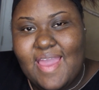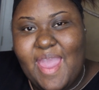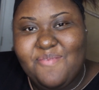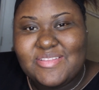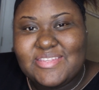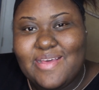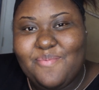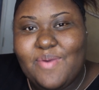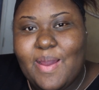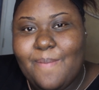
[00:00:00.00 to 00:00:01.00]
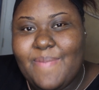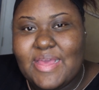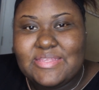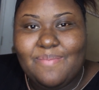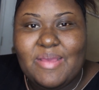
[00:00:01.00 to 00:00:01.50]
Hey, what's up? Welcome
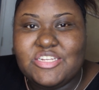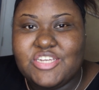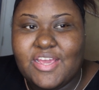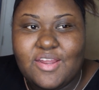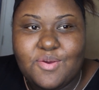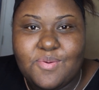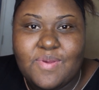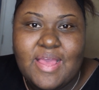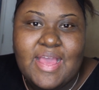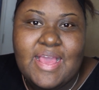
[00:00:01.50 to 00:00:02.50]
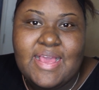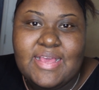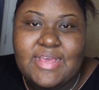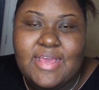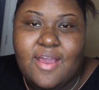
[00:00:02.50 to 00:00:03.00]
back to my channel.
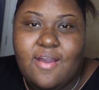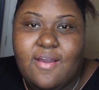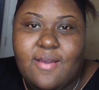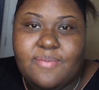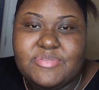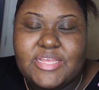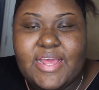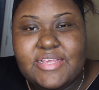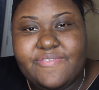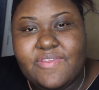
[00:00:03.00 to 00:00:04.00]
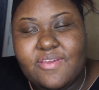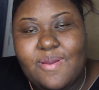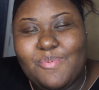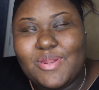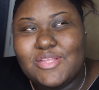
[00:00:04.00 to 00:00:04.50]
Today's
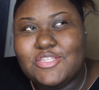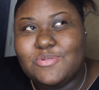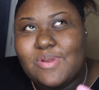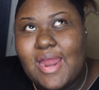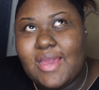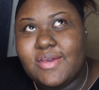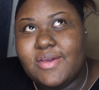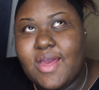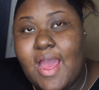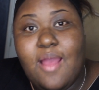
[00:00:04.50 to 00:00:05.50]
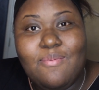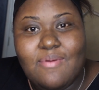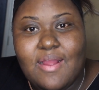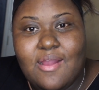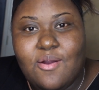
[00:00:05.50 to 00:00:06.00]
video I'm gonna do like a
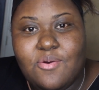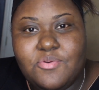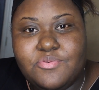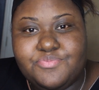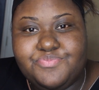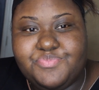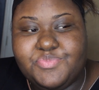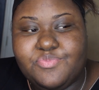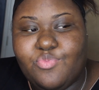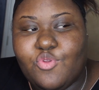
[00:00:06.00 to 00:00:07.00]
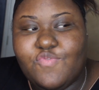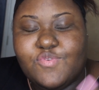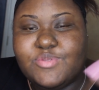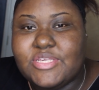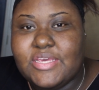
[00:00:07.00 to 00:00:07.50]
eyebrow
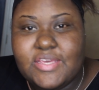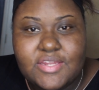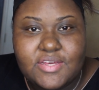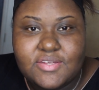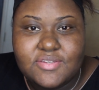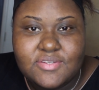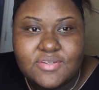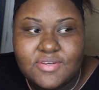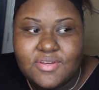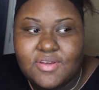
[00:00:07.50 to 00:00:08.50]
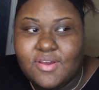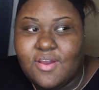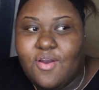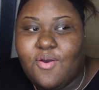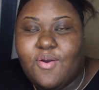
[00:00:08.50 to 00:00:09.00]
routine
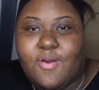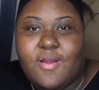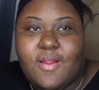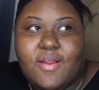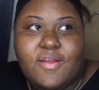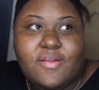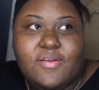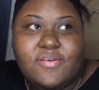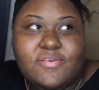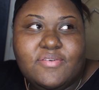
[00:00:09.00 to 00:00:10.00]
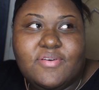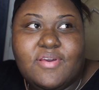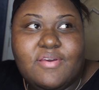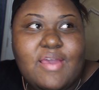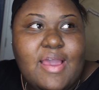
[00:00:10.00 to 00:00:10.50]
or
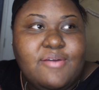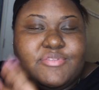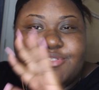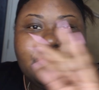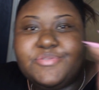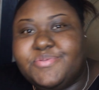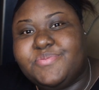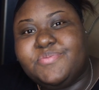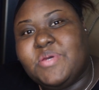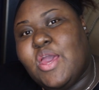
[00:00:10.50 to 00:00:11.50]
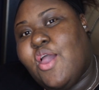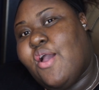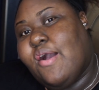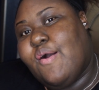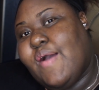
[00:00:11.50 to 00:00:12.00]
how to
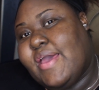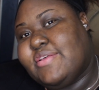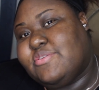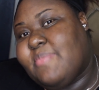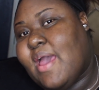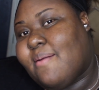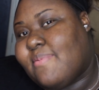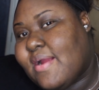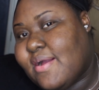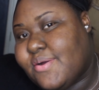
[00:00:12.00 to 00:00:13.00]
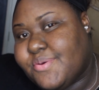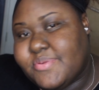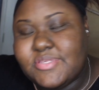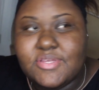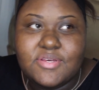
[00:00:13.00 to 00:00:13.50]
do my
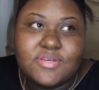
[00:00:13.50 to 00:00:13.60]
eyebrows